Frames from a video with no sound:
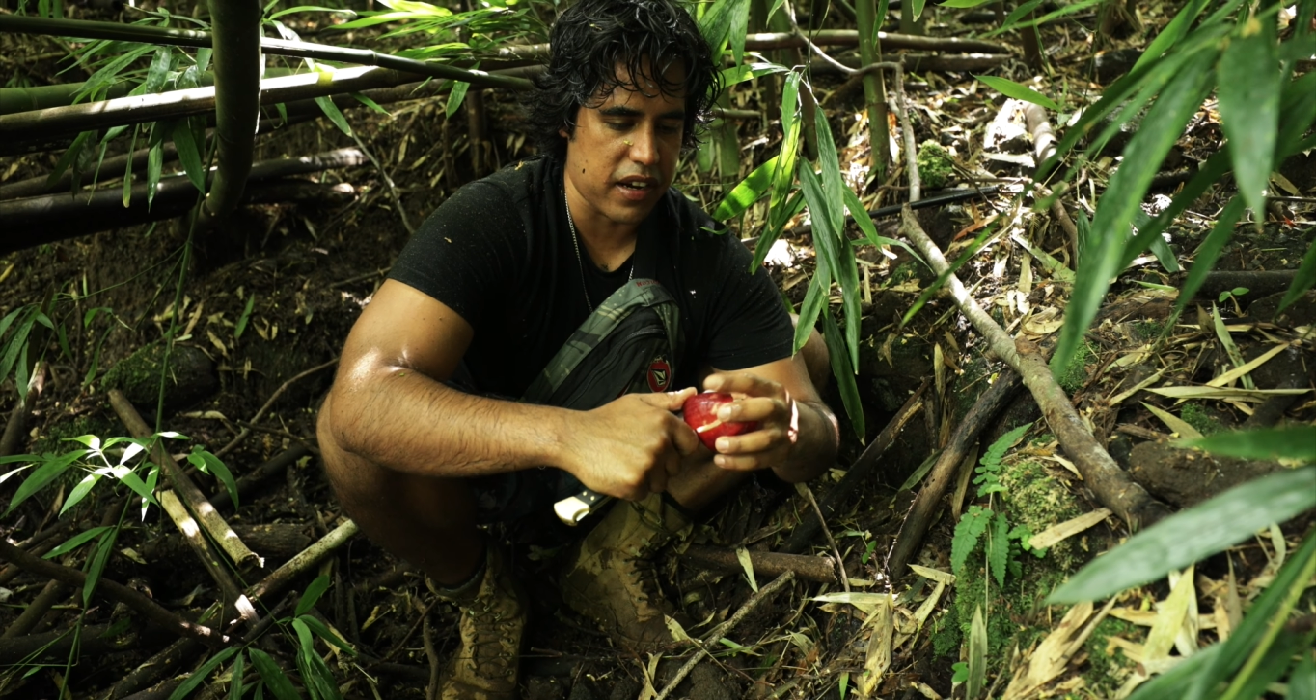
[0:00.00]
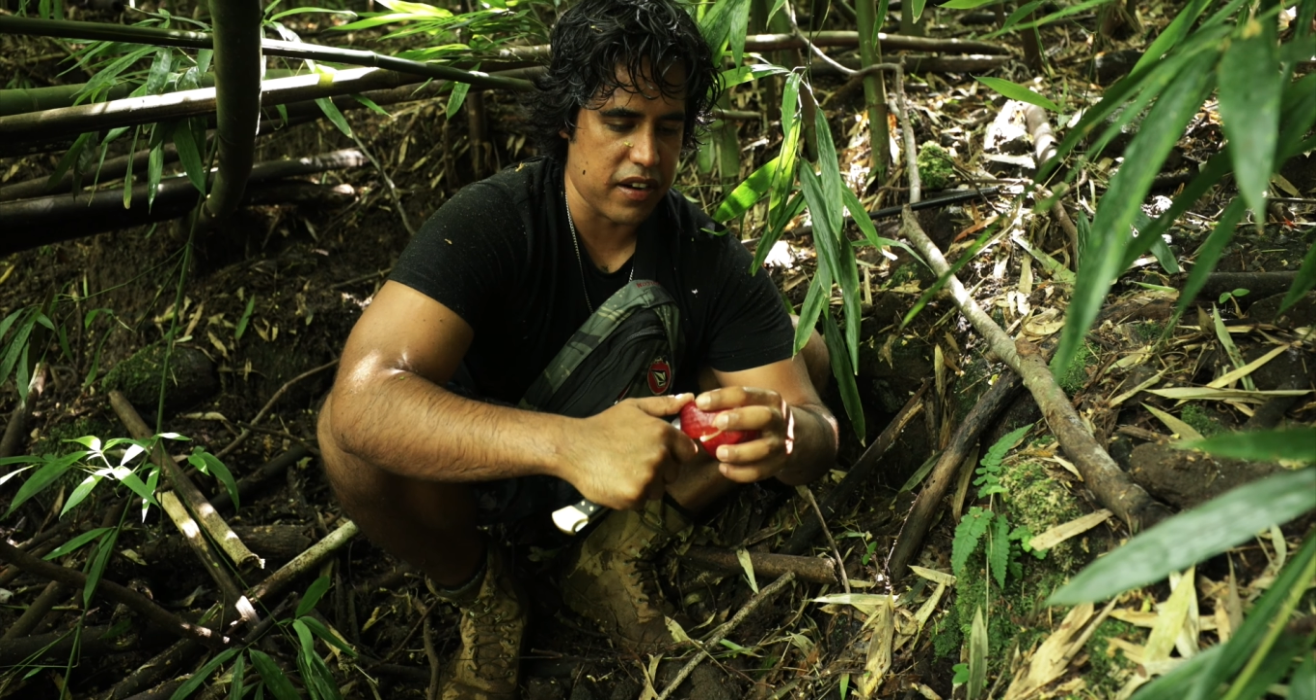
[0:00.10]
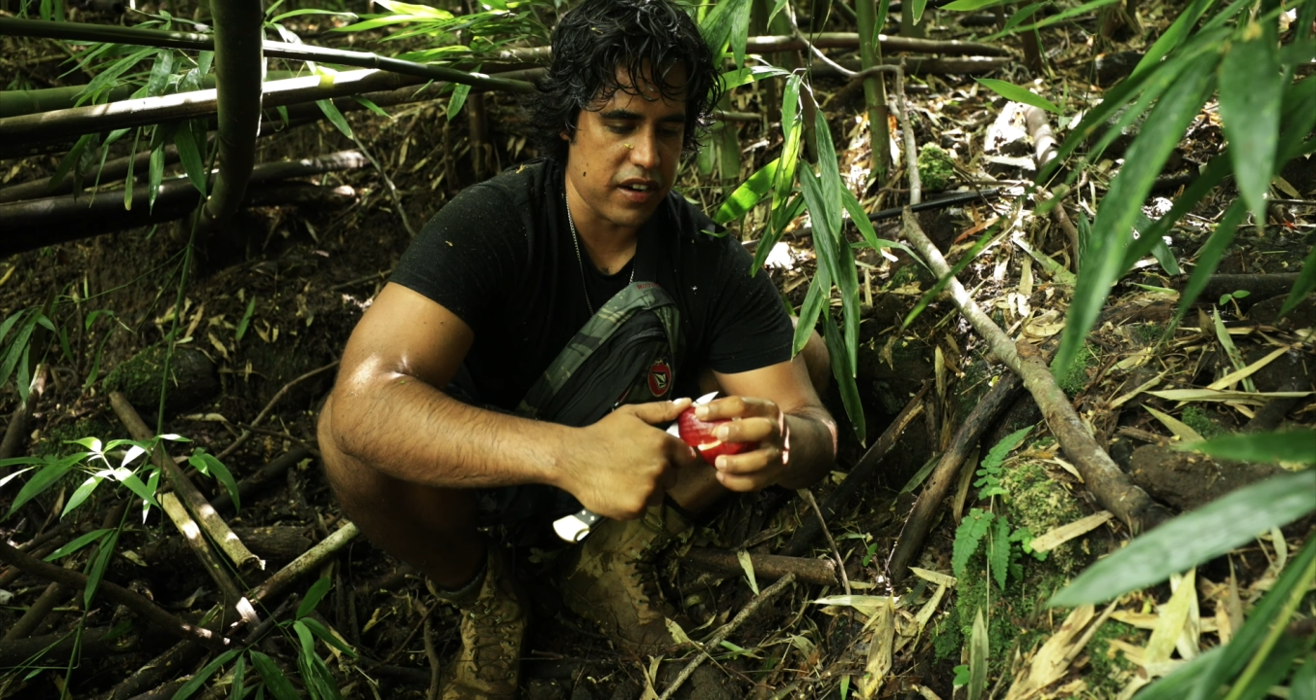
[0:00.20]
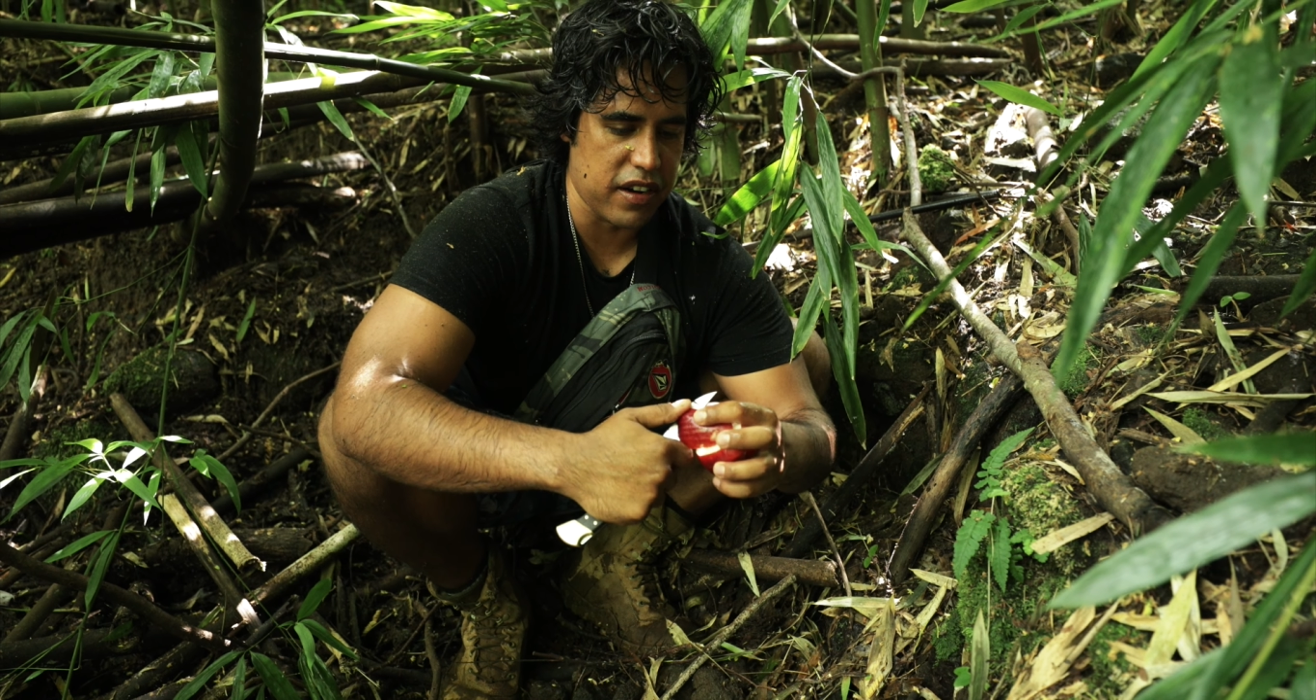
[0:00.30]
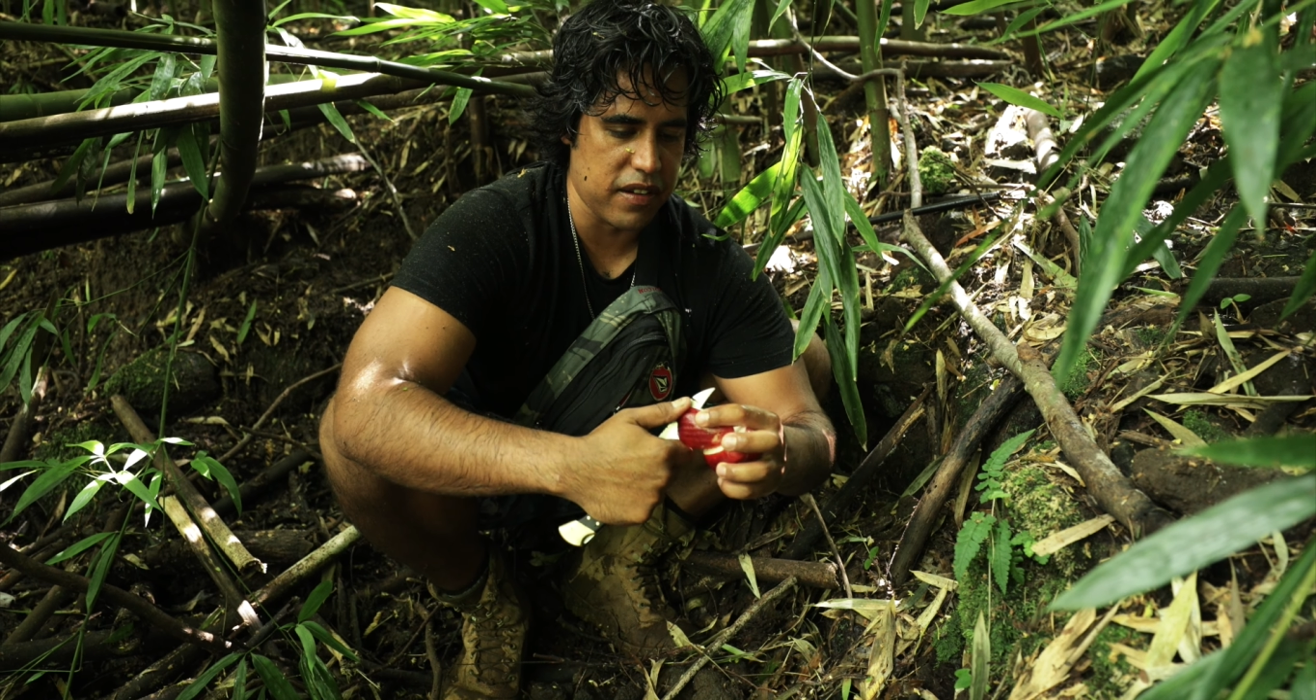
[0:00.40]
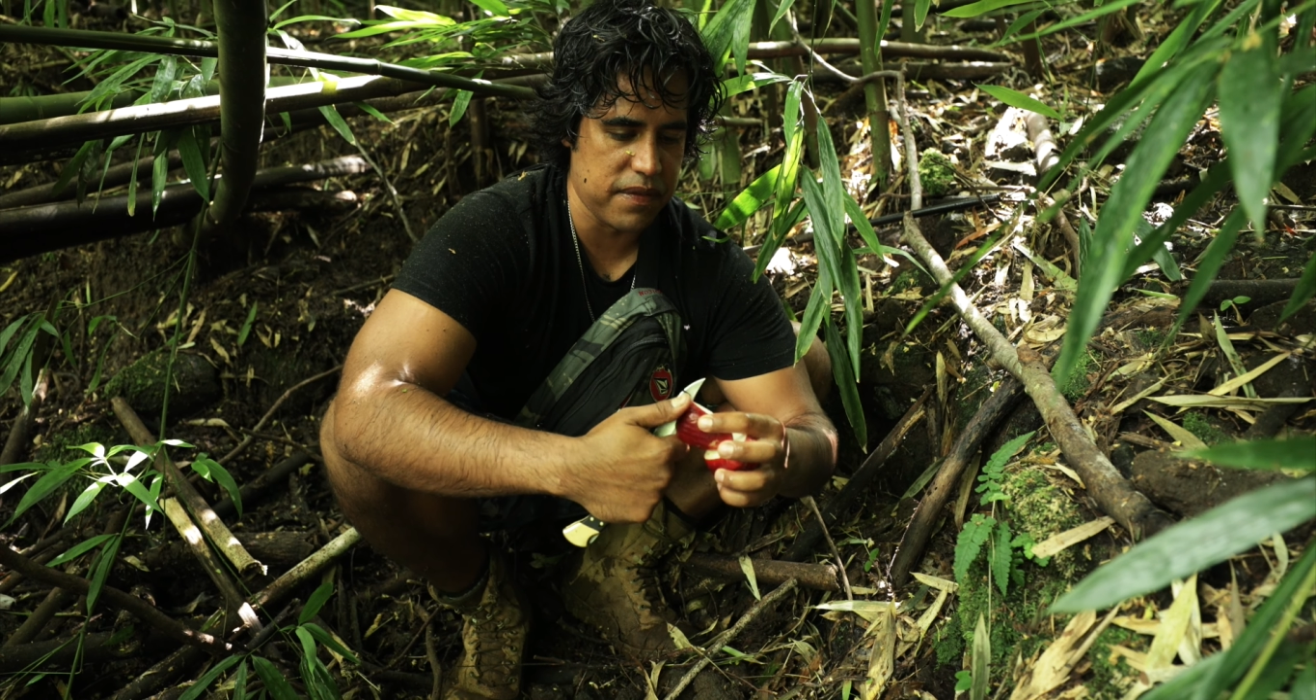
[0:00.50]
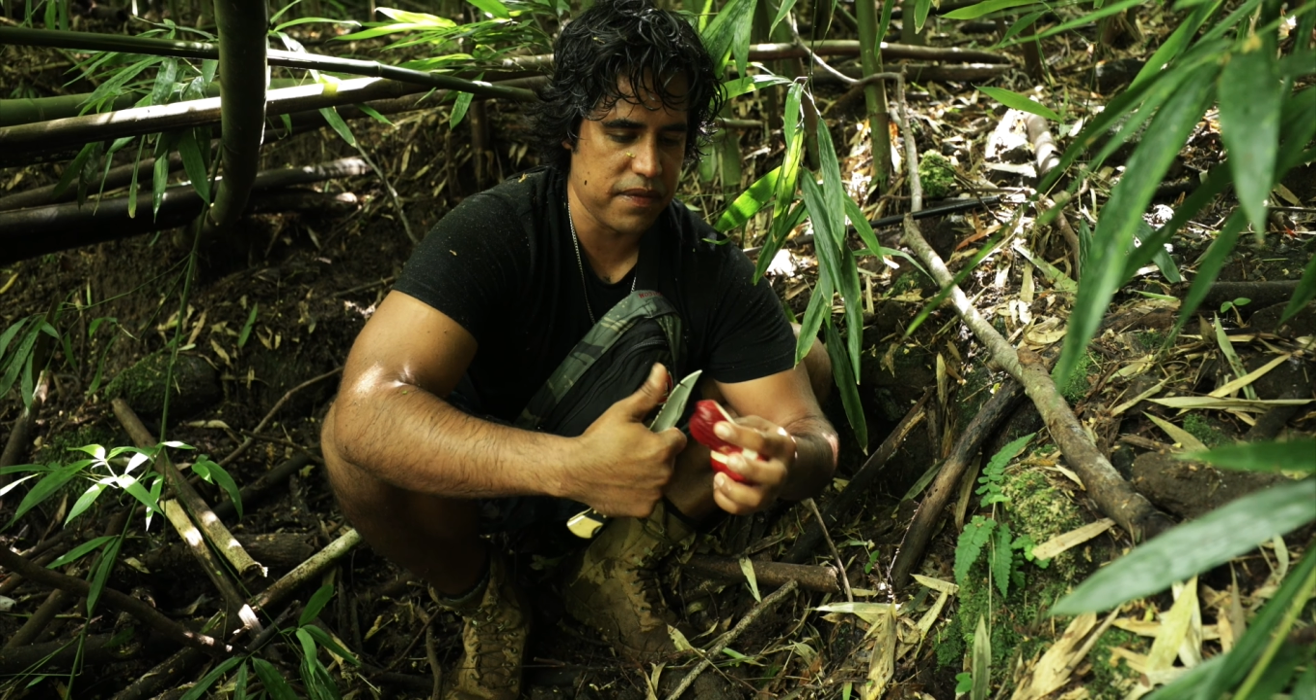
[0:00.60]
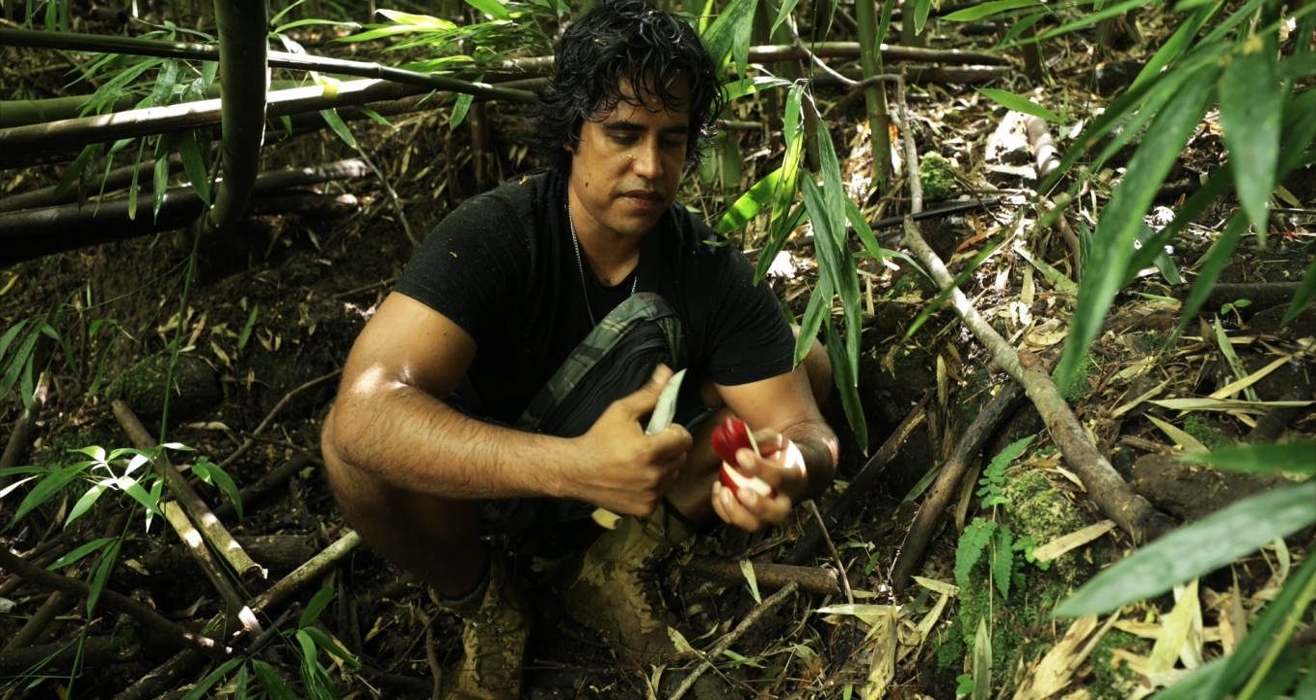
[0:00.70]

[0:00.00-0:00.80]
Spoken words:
here, you know.